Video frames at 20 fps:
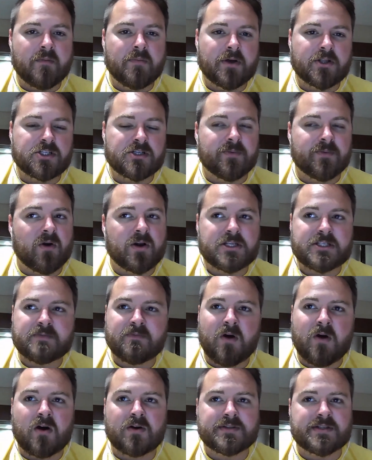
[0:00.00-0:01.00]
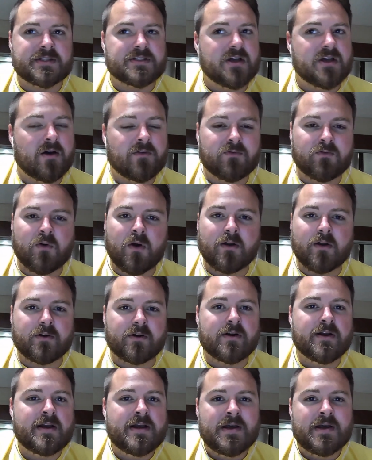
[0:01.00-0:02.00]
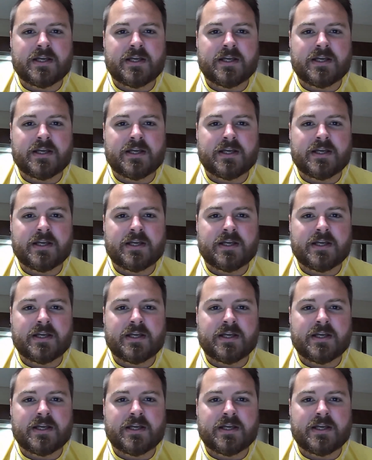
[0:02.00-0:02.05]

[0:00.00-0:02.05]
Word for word: but Jabari is a tough runner.